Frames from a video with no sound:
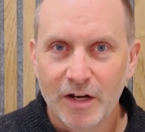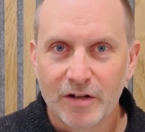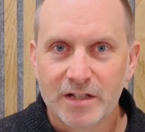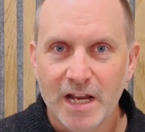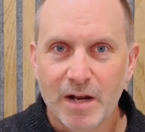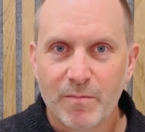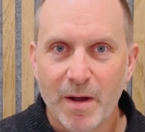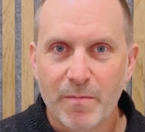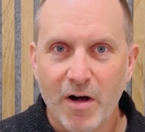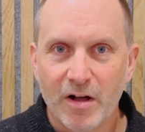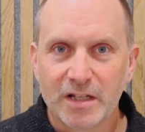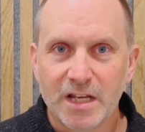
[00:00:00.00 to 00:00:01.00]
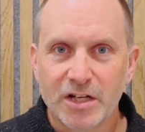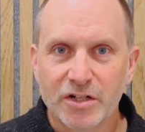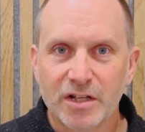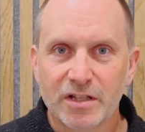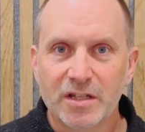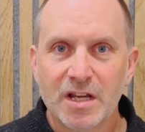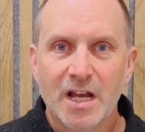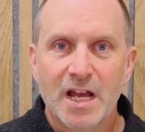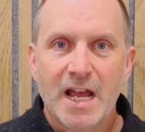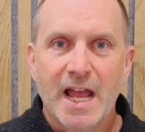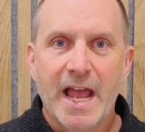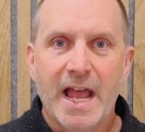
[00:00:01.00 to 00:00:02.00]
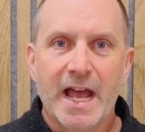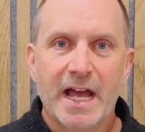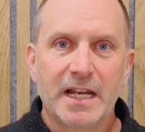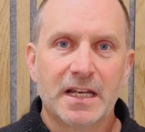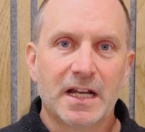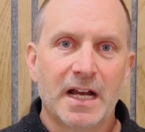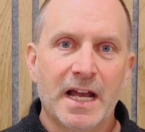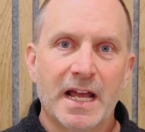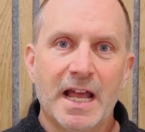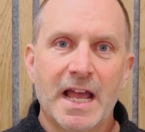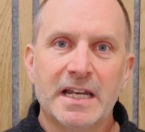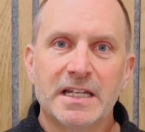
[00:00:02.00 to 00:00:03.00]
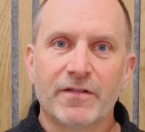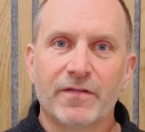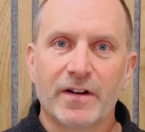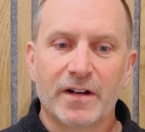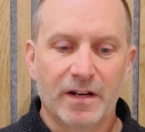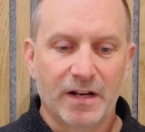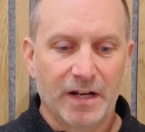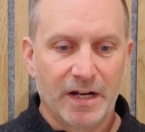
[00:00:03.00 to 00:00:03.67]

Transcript: stated by politicians and different